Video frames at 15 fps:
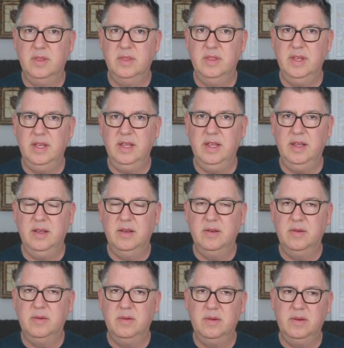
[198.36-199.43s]
the
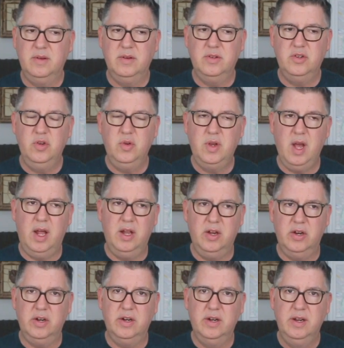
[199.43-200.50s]

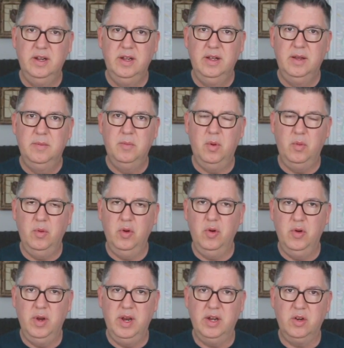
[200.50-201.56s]
two-color
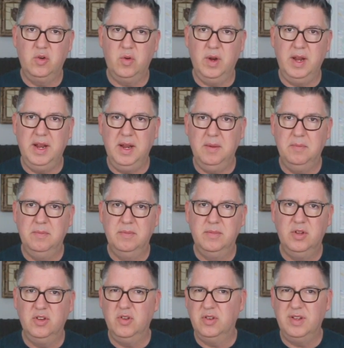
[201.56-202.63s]
maroon and cream.
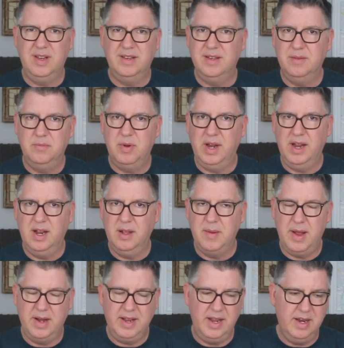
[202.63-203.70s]
There's no sense in bringing them
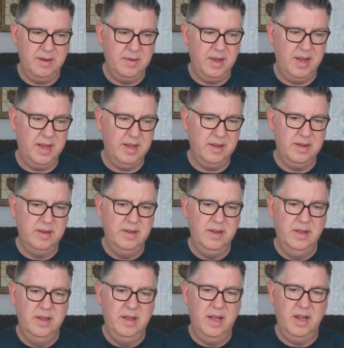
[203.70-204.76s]
out again
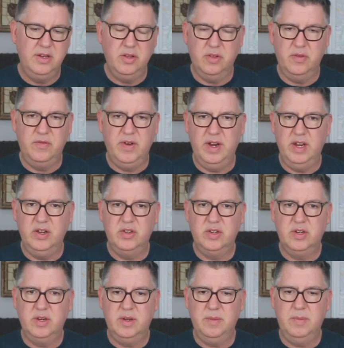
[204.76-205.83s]
until they're finished.